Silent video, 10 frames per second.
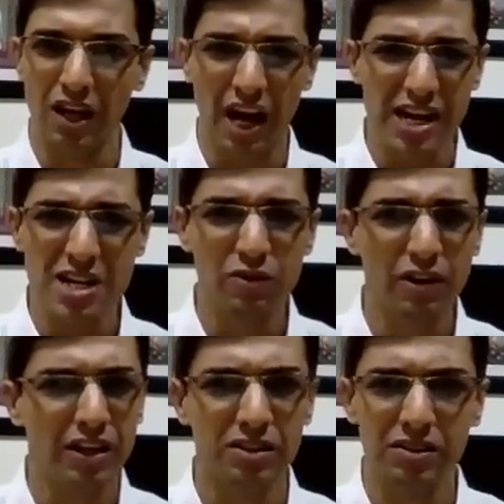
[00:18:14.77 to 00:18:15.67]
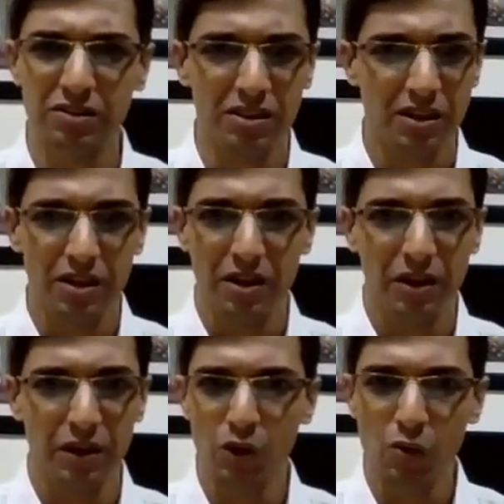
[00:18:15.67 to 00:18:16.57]
RD1s,
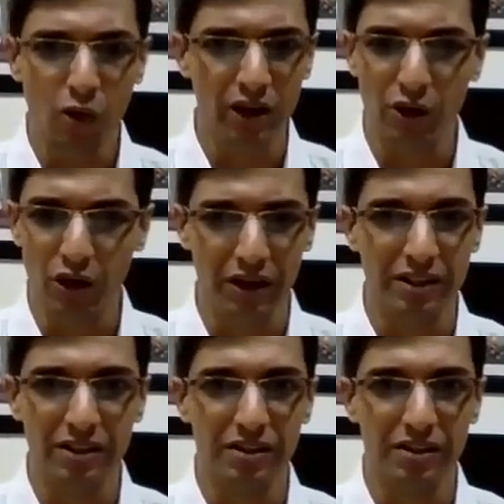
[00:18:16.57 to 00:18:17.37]
whatnot.